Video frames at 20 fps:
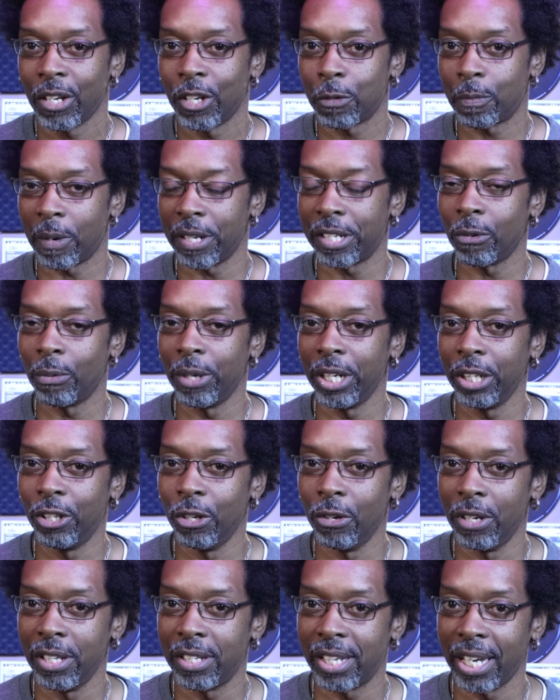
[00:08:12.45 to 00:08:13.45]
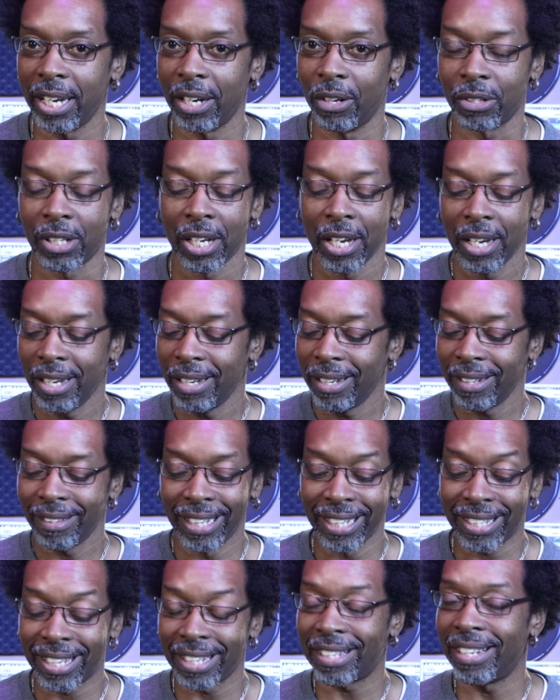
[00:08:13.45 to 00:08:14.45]
especially when you're doing singles.
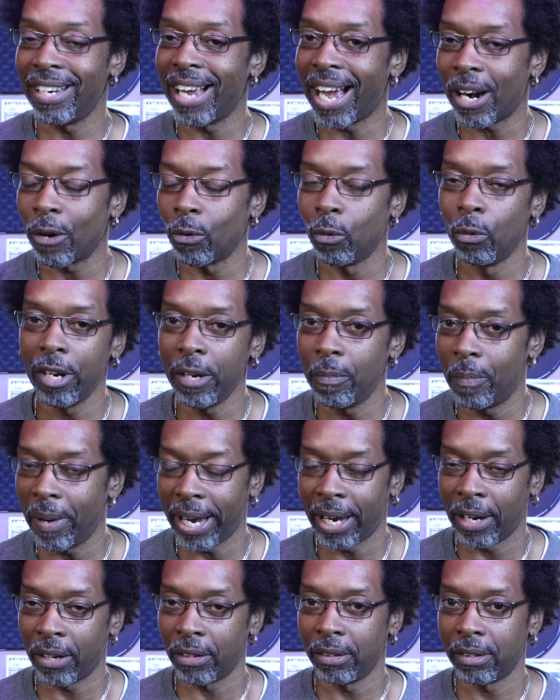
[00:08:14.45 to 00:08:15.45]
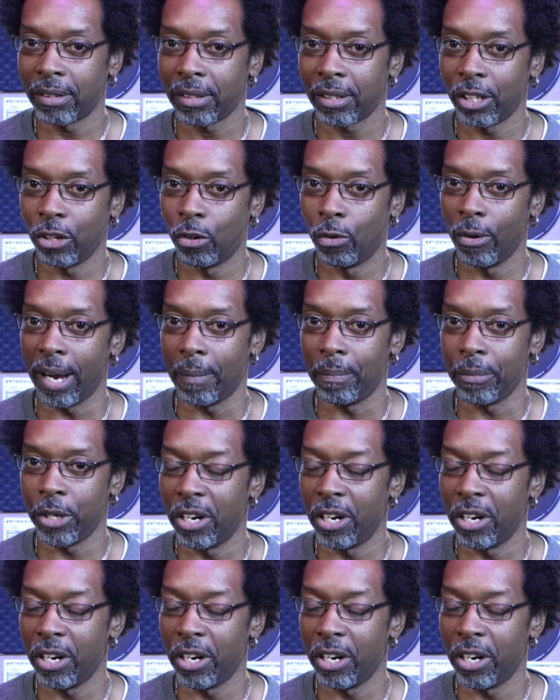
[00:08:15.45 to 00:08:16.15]
This is not a rebound grip.